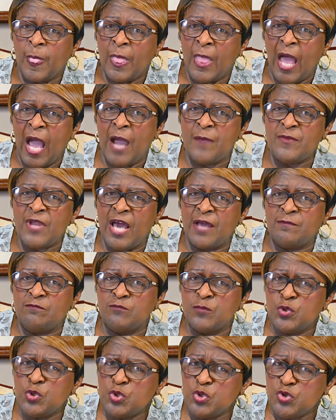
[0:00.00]
I'm not
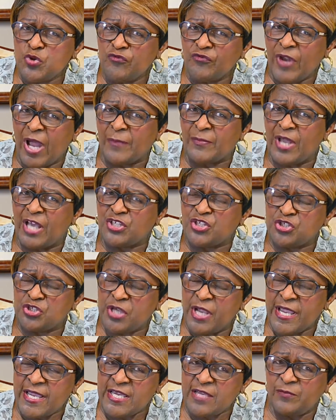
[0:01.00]
moved, I'm not
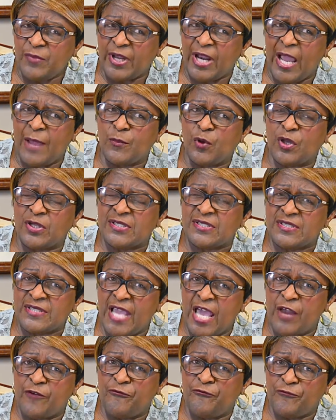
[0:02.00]
shaken, but I'm going to
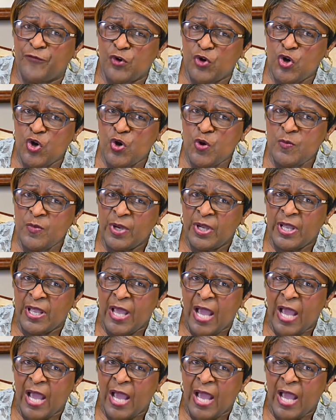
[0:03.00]
stand firm.